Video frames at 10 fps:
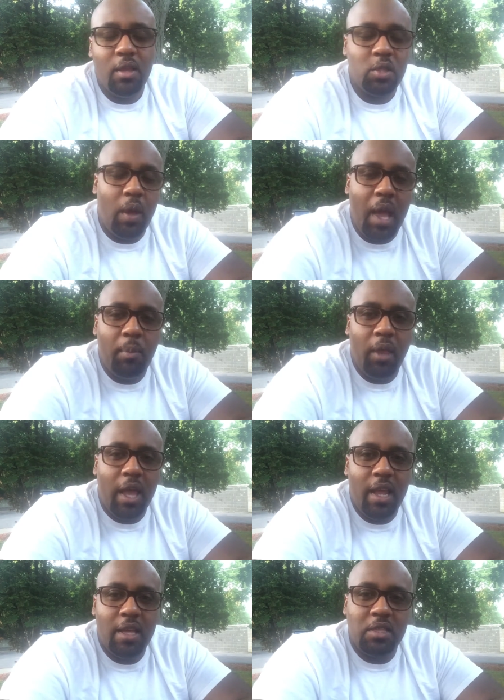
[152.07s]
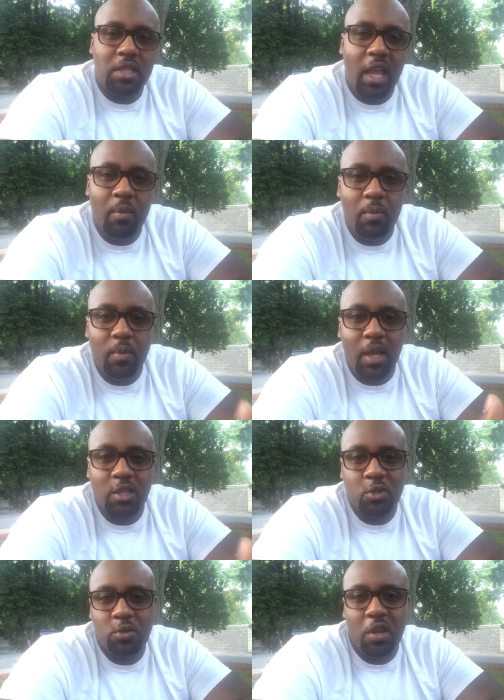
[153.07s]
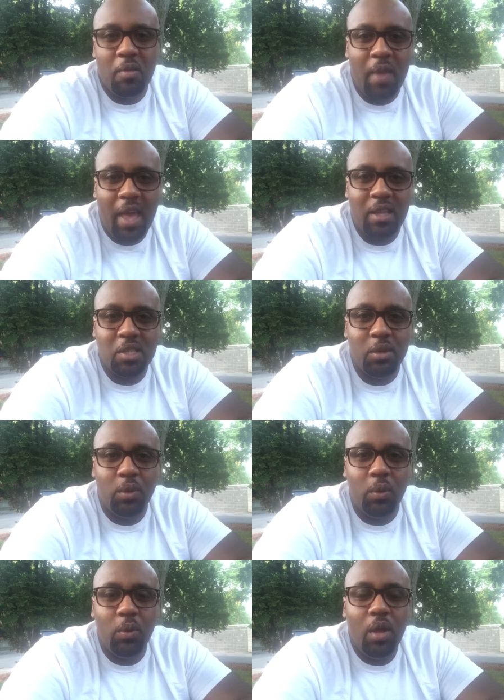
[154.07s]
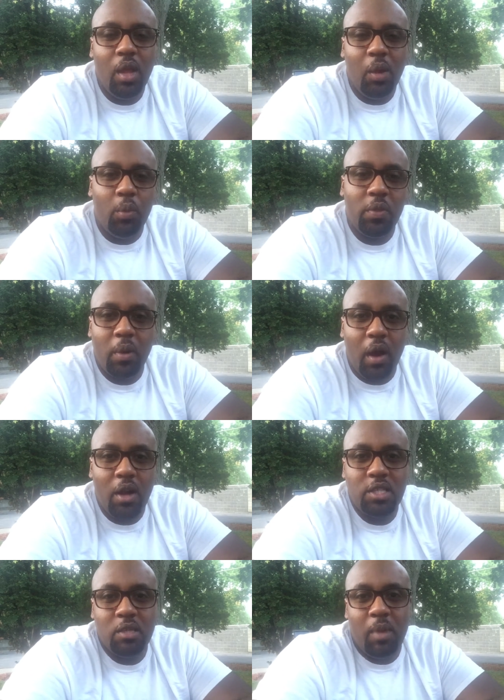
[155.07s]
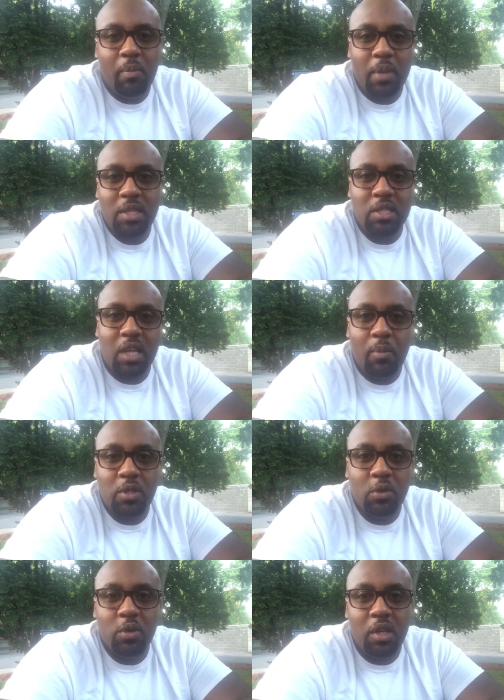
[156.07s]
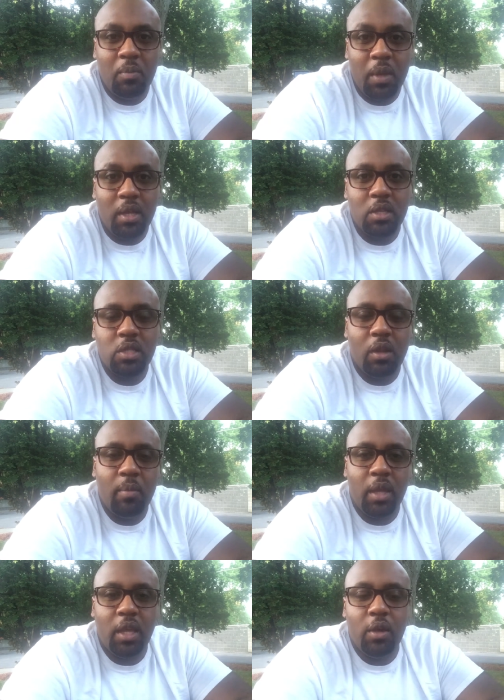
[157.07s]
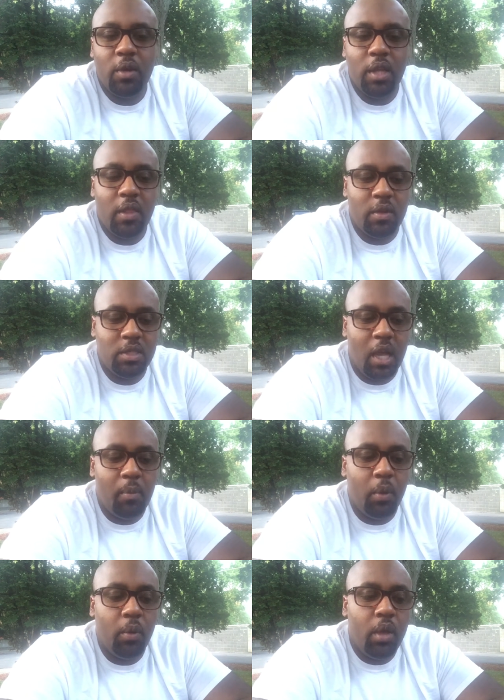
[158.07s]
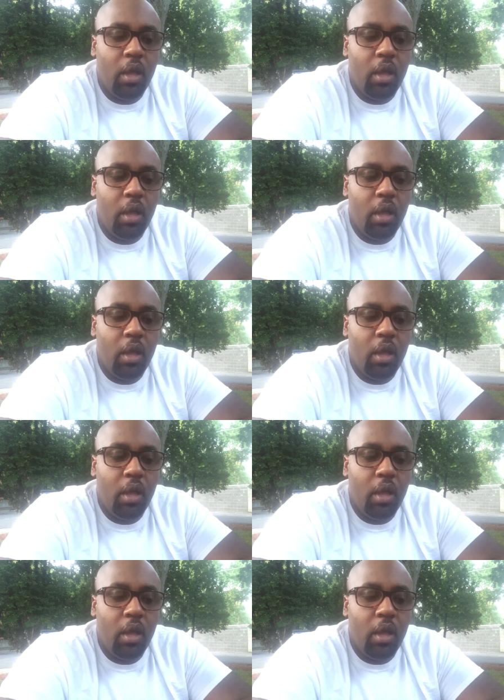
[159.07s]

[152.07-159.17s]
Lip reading: So I apply that same extreme attitude with regards to my business opportunity meetings. So let me give you another example.